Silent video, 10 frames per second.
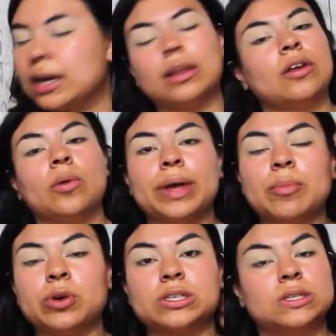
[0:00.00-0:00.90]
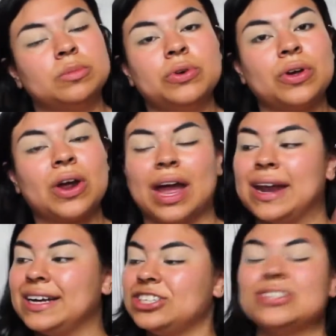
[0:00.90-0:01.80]
a little bit more smoother,
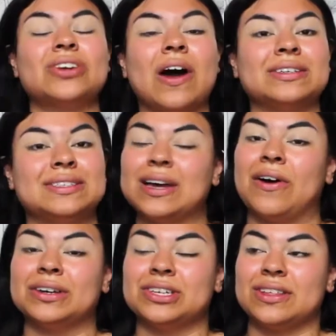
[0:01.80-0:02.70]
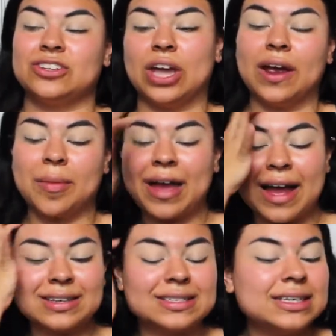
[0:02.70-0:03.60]
and I just tossed it onto the chair by
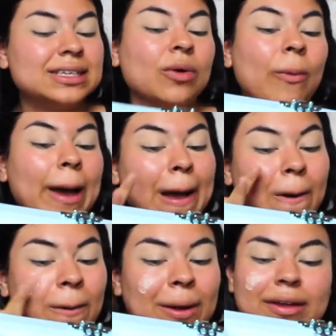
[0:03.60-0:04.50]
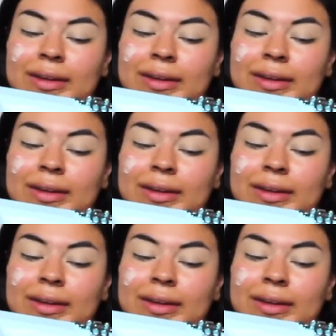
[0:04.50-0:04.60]
accident. Wow.